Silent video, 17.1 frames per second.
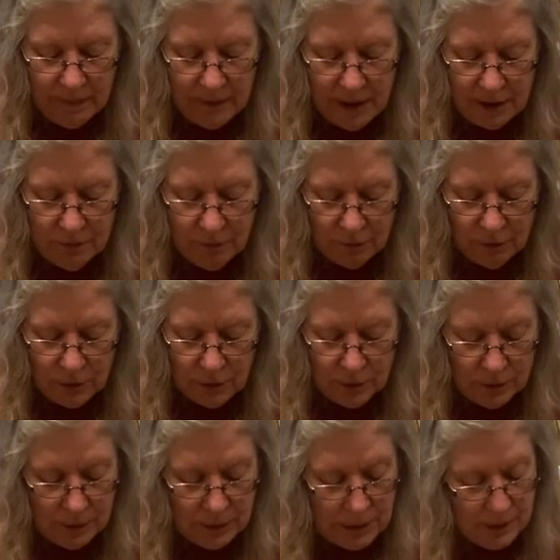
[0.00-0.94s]

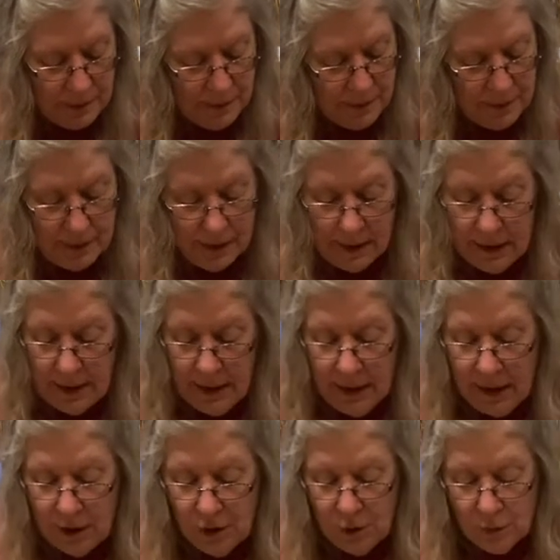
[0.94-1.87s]
unrolled,
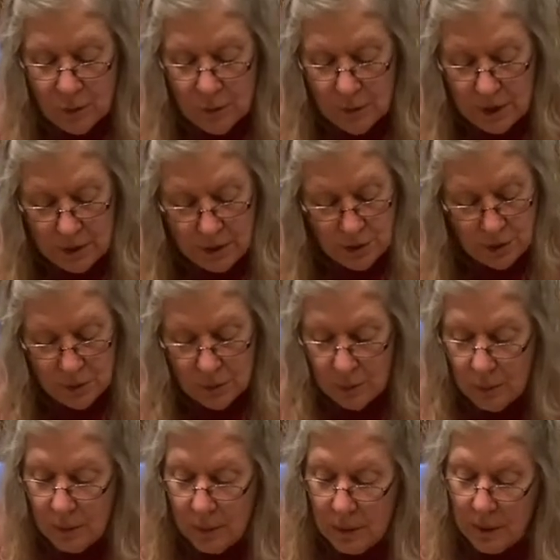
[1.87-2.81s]
and you're going
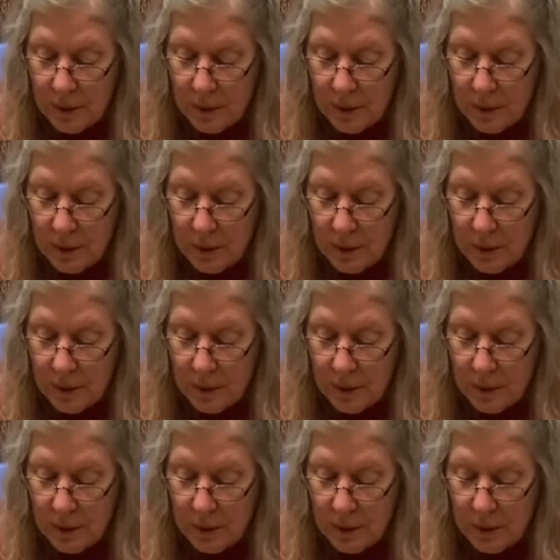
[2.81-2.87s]
to